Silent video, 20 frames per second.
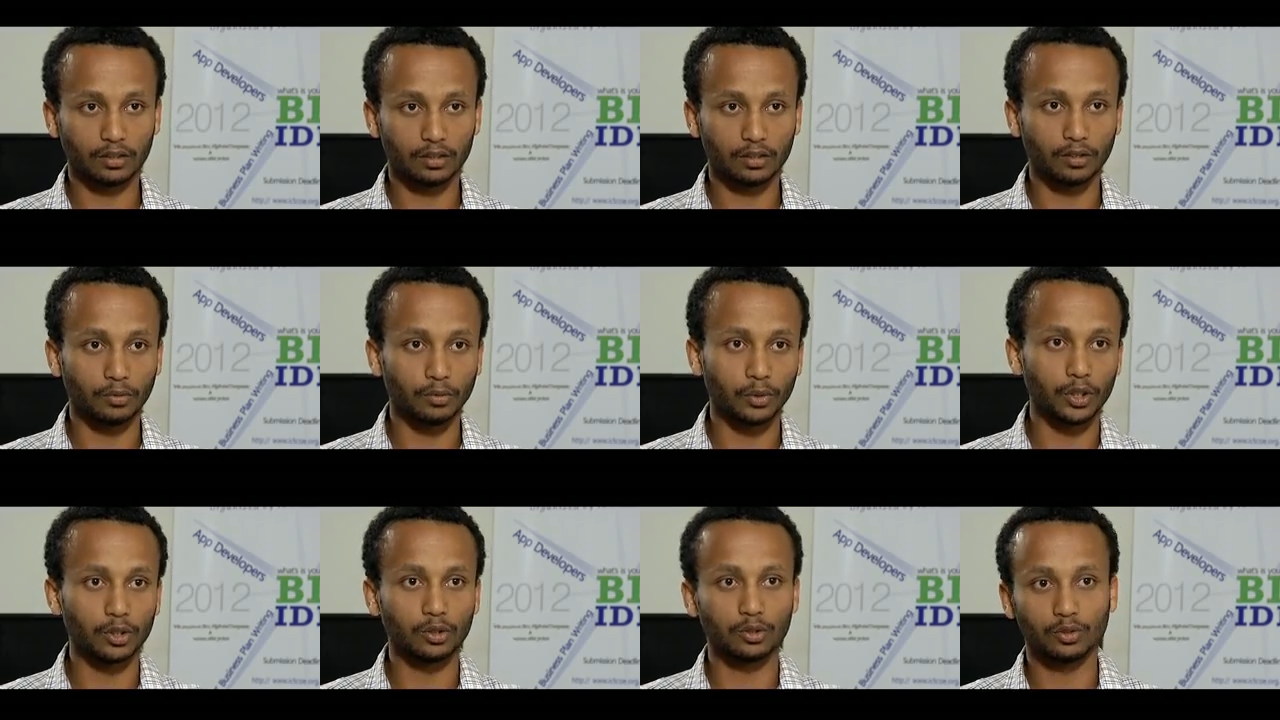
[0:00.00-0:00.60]
The
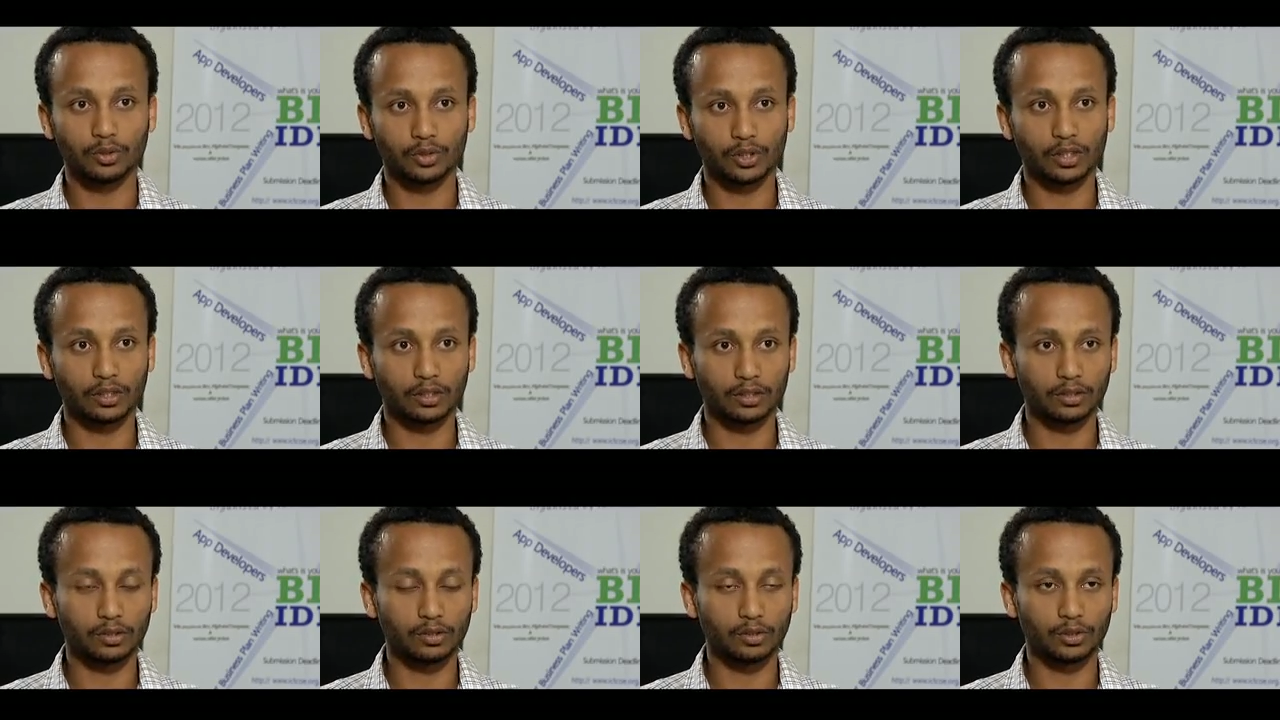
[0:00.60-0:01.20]
window
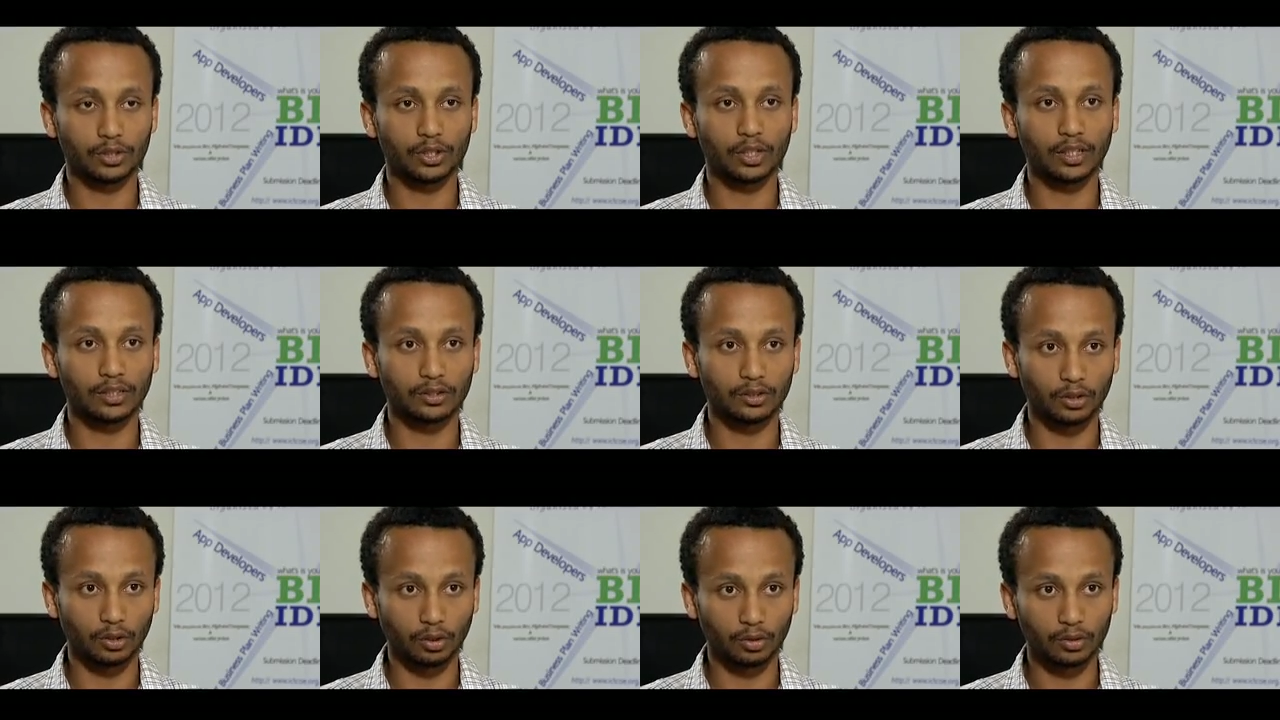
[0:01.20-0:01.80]
doors
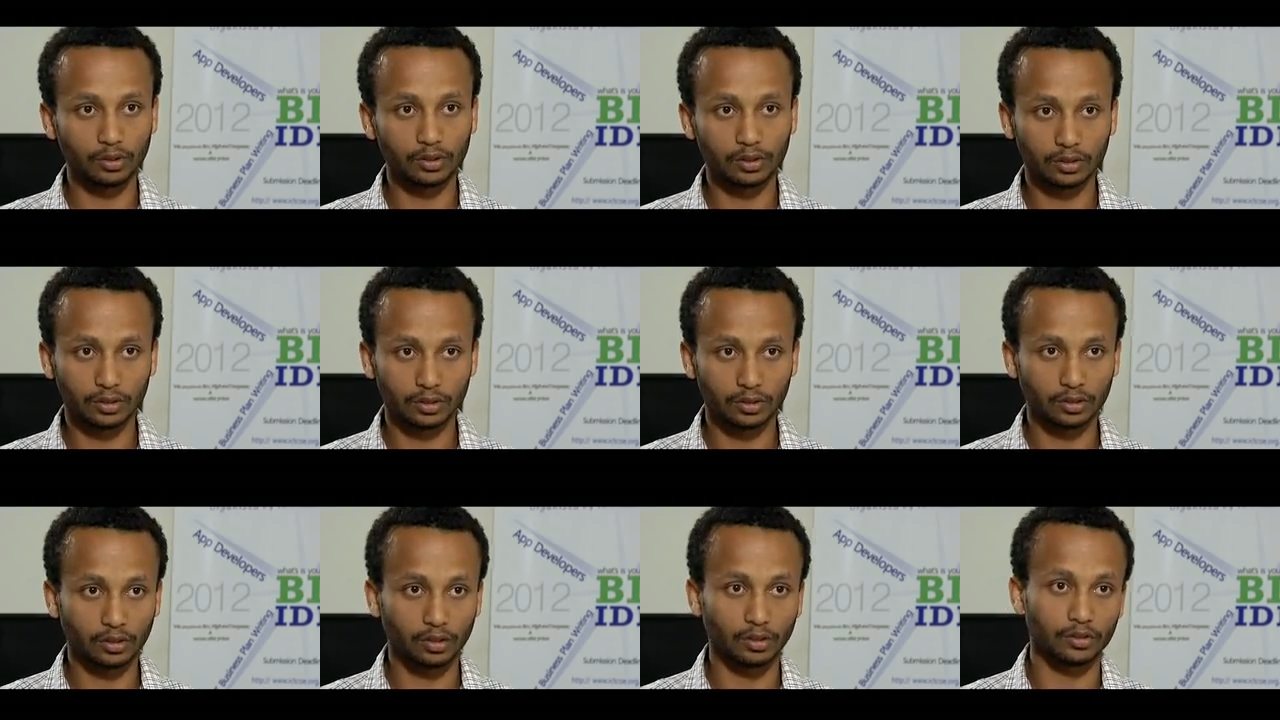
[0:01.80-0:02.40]
are drawn
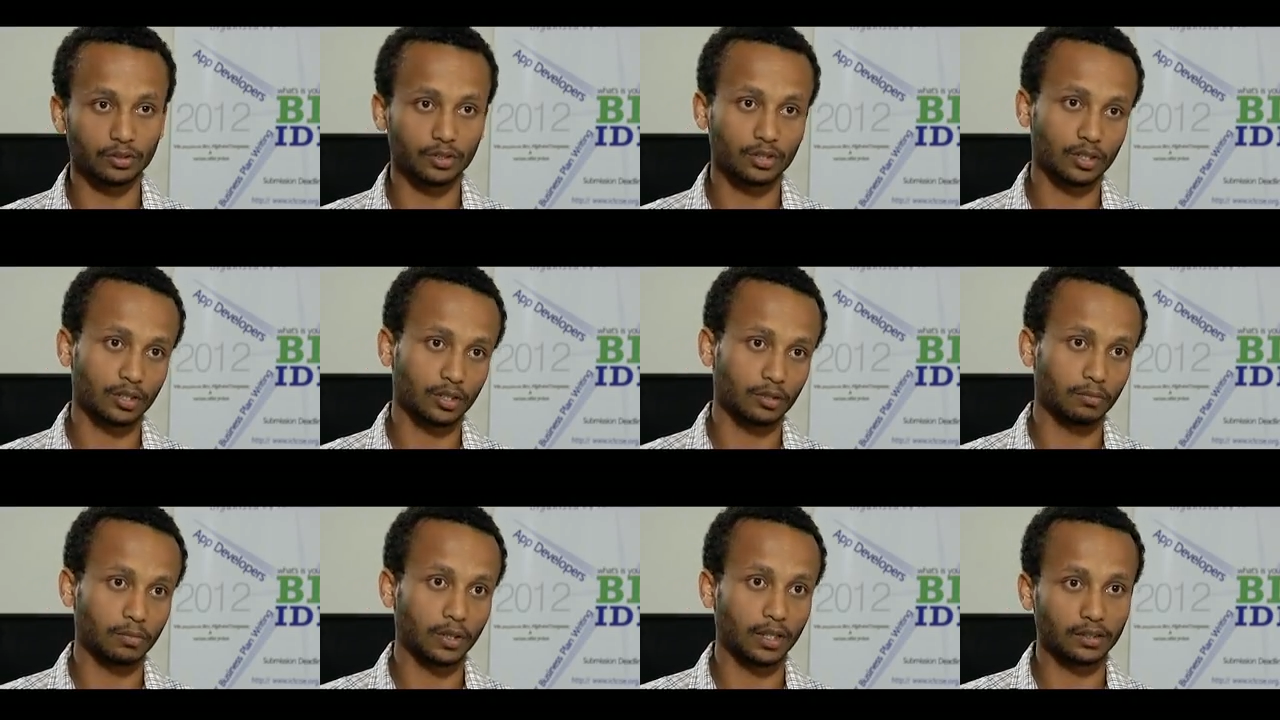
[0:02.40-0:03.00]
on
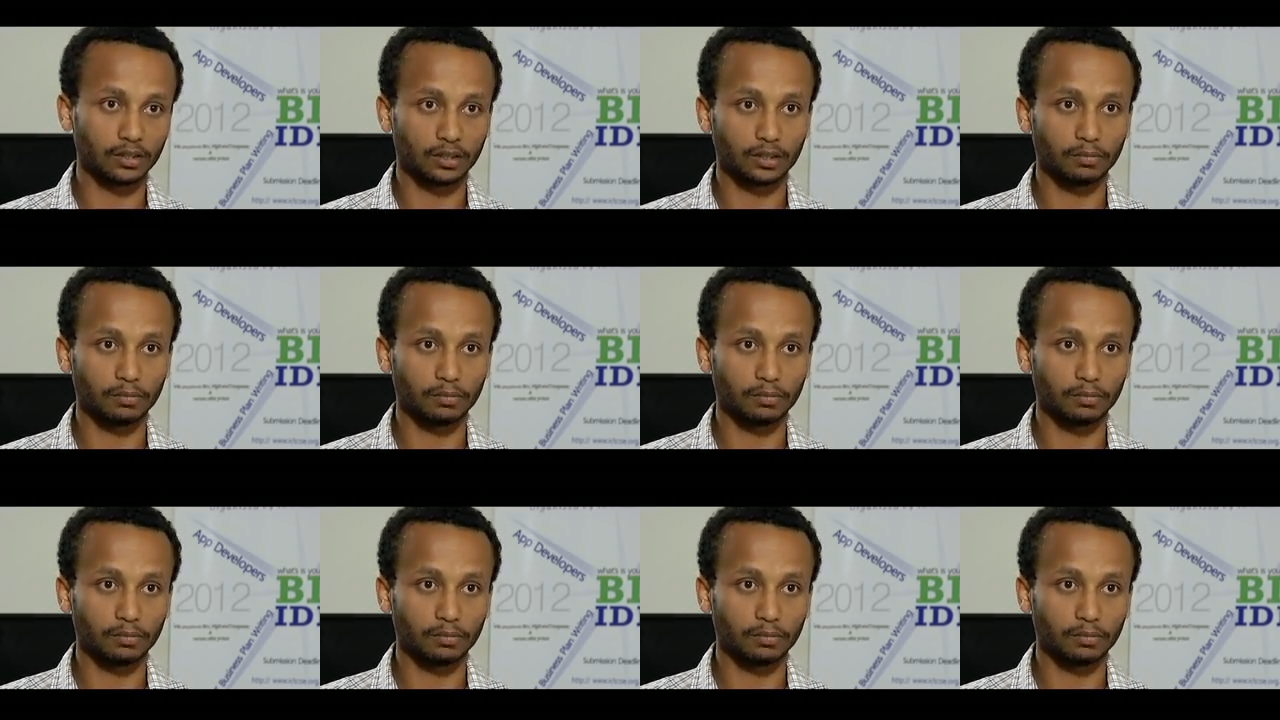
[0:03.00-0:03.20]
some other